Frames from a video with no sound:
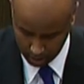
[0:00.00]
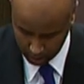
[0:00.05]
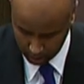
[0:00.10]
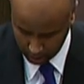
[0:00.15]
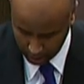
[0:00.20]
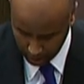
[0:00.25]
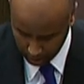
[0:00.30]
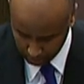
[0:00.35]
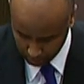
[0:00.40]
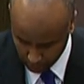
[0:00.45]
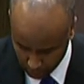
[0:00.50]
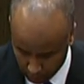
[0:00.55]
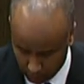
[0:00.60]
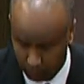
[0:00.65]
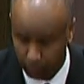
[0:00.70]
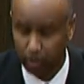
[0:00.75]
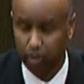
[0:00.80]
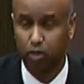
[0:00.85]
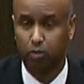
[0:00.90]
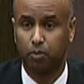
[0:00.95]
capture of
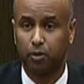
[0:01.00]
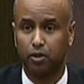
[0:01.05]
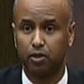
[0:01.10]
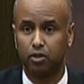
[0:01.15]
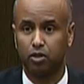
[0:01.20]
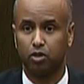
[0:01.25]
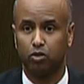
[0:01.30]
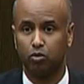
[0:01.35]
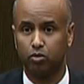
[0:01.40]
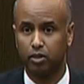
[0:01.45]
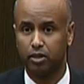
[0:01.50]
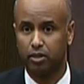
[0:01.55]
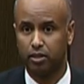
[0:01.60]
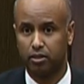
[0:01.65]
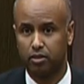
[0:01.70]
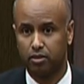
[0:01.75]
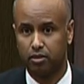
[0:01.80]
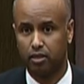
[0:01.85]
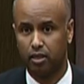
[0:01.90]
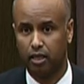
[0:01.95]
this person with
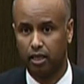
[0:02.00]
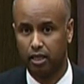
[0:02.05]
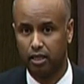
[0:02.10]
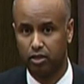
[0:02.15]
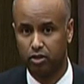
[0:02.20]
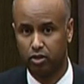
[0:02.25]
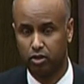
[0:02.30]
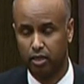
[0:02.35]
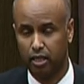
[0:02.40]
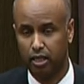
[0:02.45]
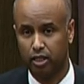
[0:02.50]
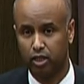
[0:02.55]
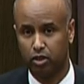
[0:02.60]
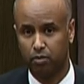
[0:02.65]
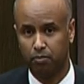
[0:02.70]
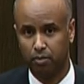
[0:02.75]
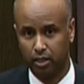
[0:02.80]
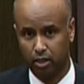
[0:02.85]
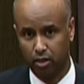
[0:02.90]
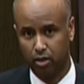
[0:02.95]
this legislation,
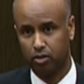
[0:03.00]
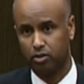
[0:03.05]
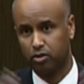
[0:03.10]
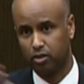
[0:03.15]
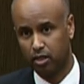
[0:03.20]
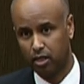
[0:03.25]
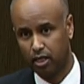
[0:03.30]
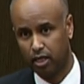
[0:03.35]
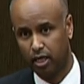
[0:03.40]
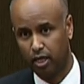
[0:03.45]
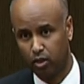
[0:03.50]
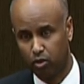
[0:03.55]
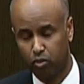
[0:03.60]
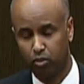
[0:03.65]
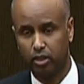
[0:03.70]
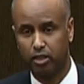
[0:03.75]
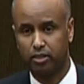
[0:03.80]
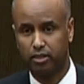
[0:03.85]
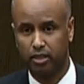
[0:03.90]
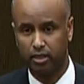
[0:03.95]
because it would
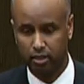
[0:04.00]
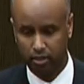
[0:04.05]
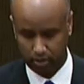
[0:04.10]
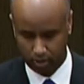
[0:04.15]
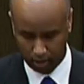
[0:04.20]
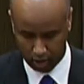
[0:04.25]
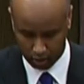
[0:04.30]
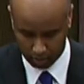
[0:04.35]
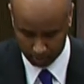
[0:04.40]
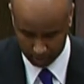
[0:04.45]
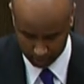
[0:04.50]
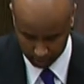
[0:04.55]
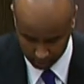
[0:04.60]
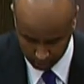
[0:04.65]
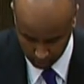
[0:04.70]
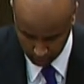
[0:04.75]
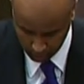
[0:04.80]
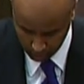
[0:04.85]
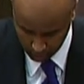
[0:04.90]
exceed 6 months.